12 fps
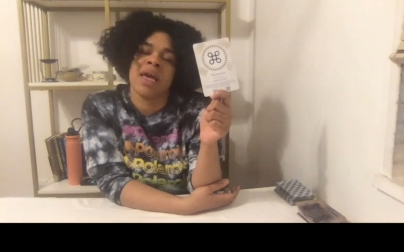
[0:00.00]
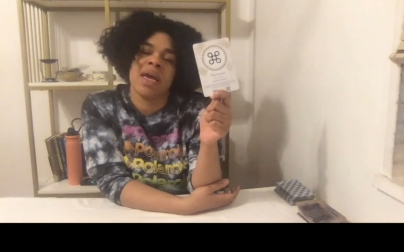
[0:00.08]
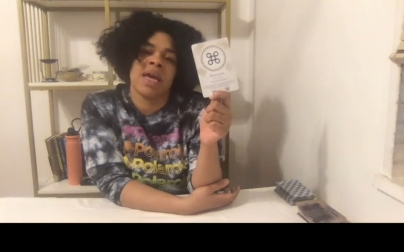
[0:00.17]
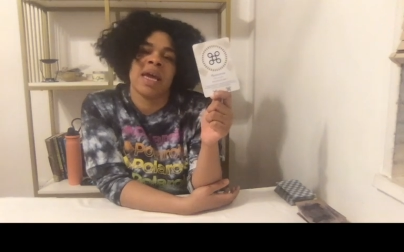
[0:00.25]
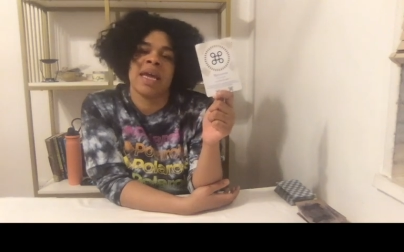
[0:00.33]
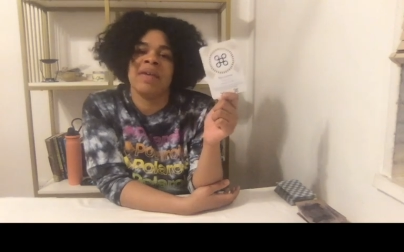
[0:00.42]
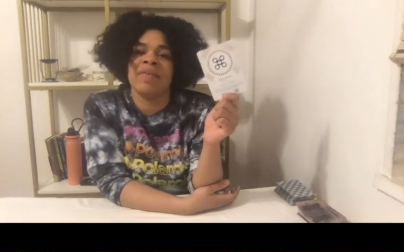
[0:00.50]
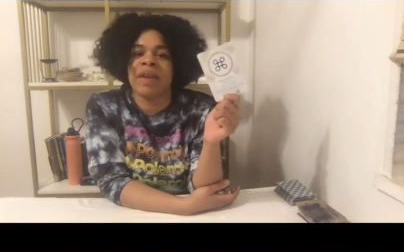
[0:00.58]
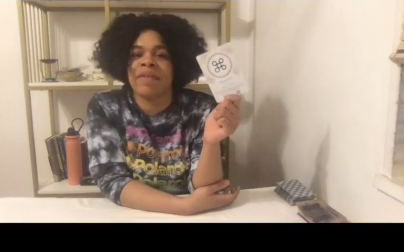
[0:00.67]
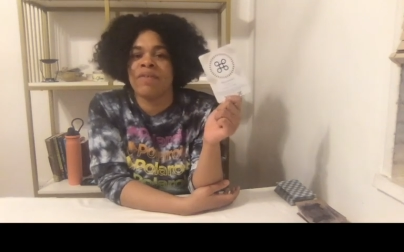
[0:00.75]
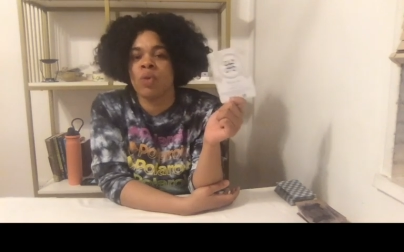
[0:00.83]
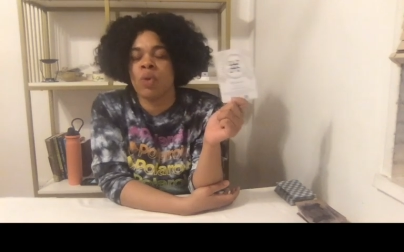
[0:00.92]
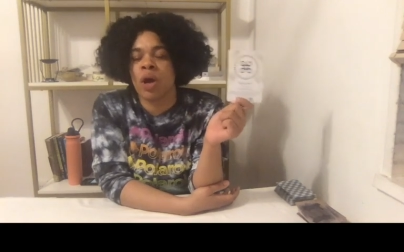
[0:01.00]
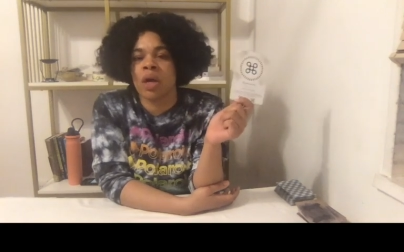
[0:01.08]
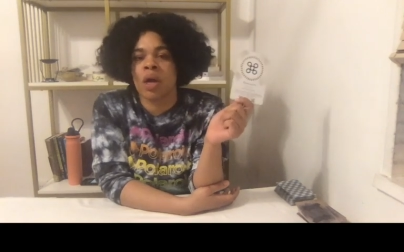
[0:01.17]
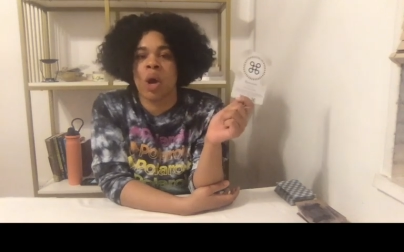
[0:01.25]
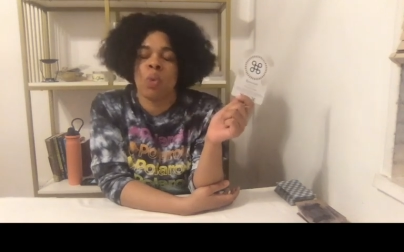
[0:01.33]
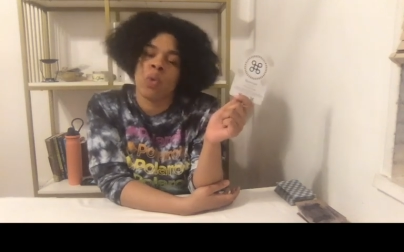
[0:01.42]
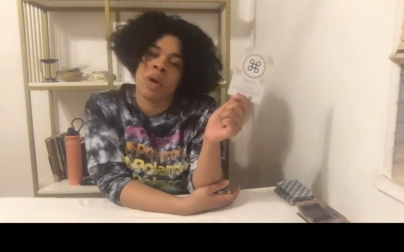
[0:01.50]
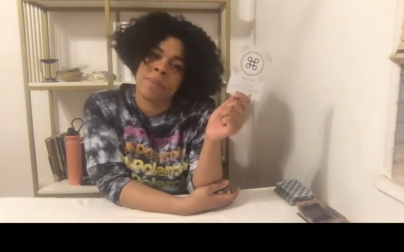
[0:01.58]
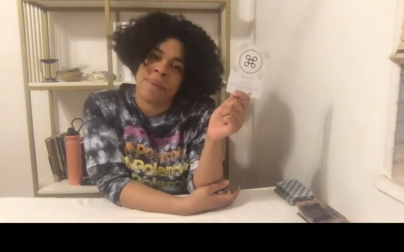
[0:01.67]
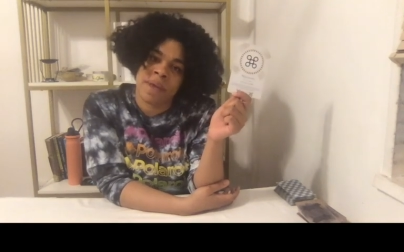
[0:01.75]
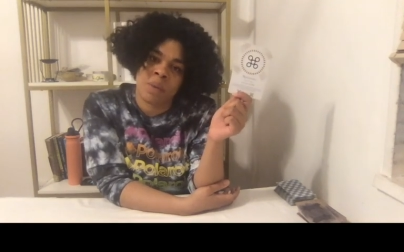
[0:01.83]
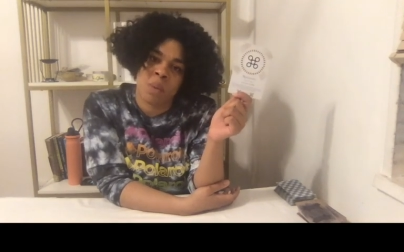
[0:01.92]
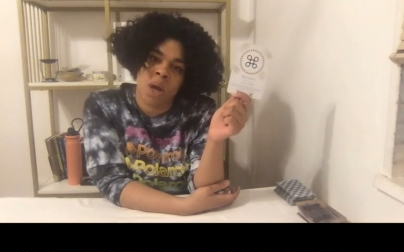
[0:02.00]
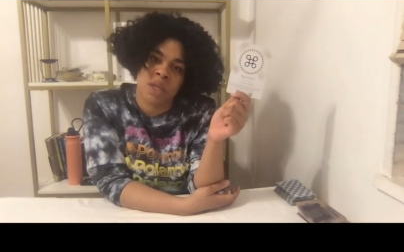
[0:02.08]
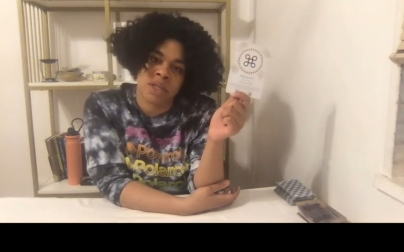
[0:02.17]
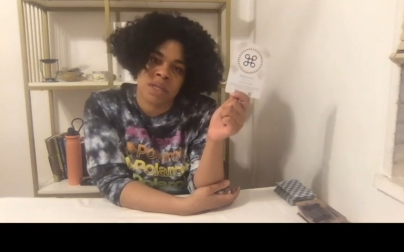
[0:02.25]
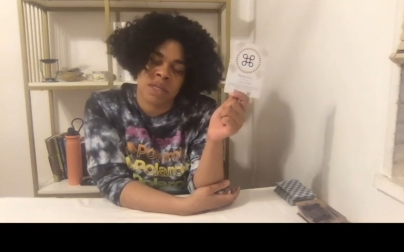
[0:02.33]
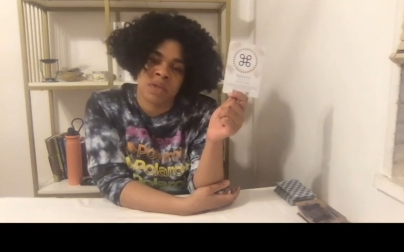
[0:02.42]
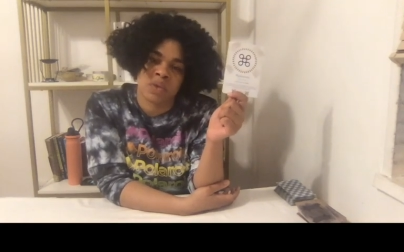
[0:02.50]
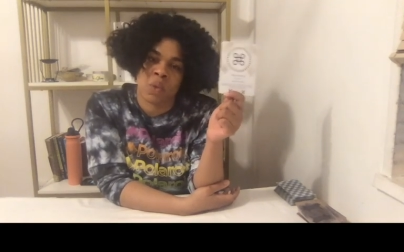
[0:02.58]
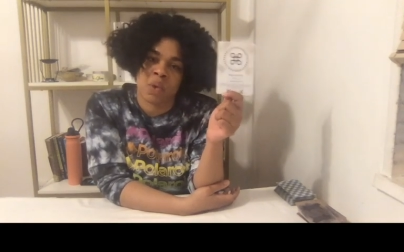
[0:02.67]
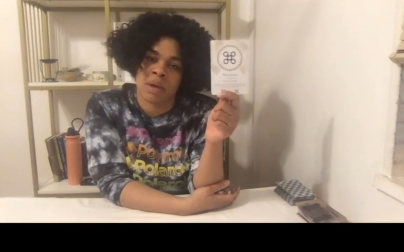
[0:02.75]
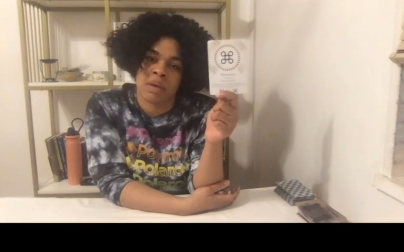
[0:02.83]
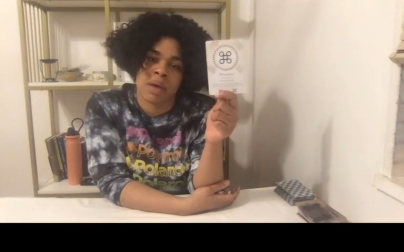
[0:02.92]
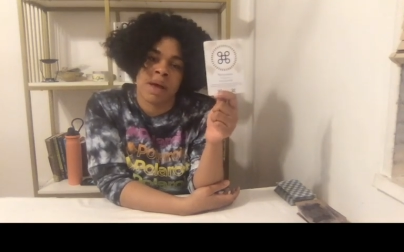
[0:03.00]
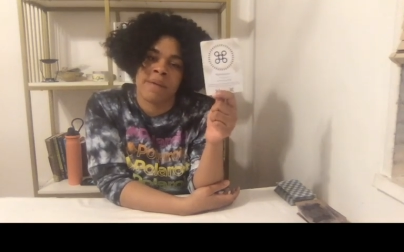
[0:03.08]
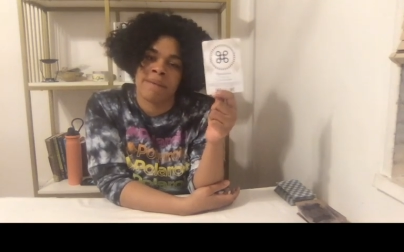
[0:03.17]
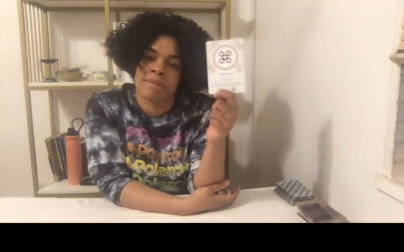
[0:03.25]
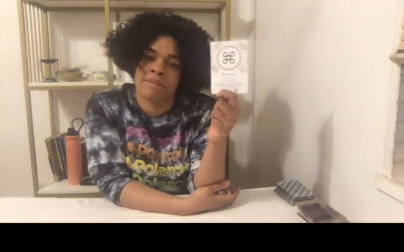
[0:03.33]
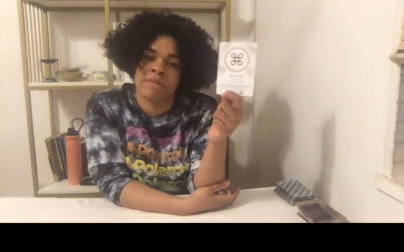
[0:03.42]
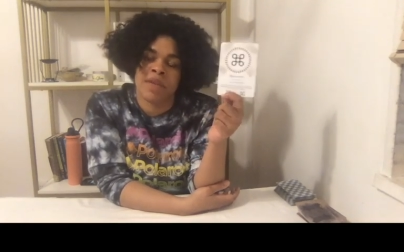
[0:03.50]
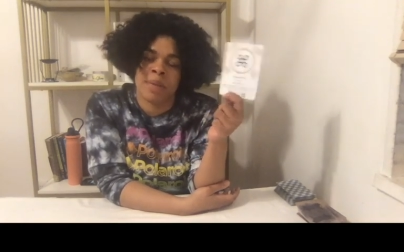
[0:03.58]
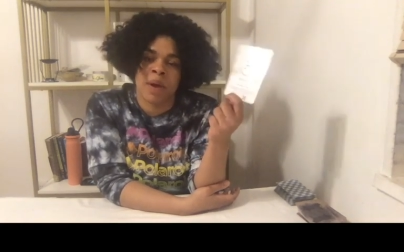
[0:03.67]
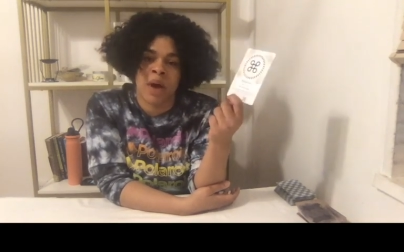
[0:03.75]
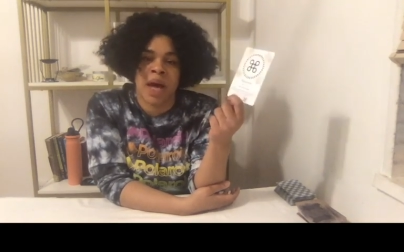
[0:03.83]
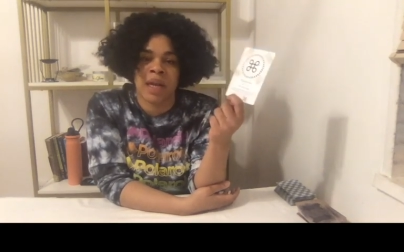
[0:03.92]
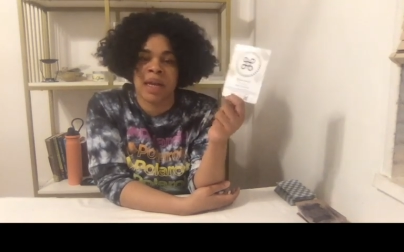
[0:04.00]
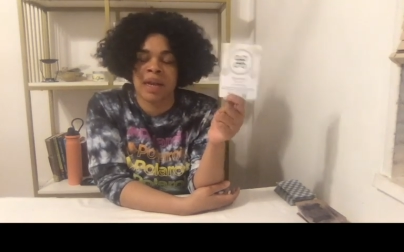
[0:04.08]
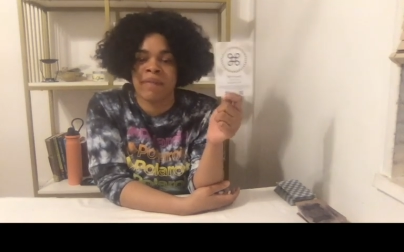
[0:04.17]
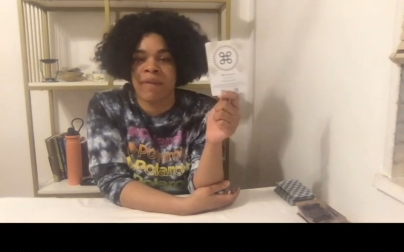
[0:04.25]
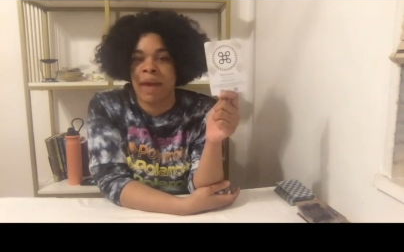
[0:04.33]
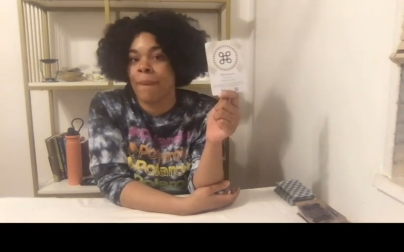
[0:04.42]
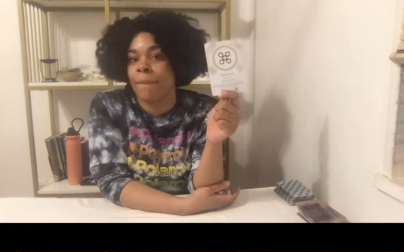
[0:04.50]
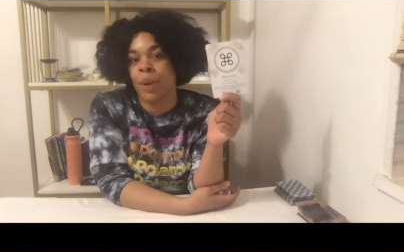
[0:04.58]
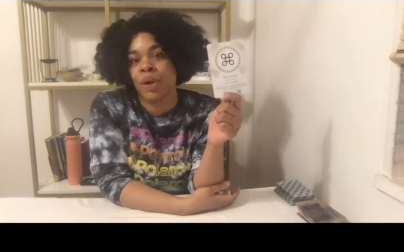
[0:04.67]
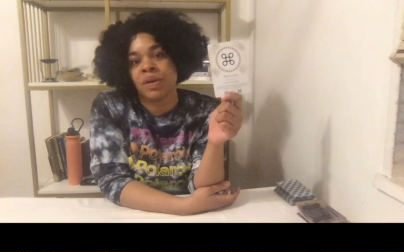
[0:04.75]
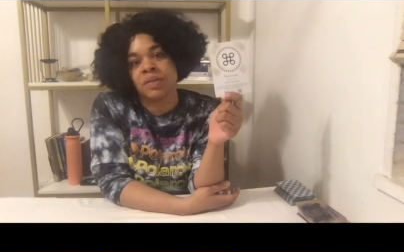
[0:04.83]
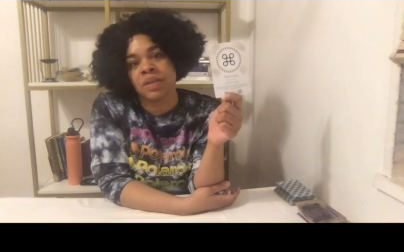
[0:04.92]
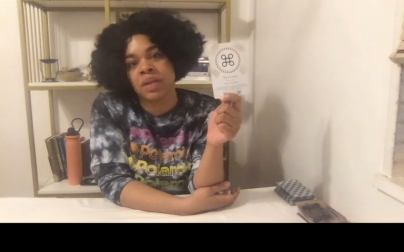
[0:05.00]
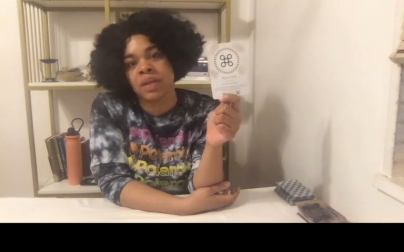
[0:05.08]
And even if you aren't a woman watching this or a female identifying person,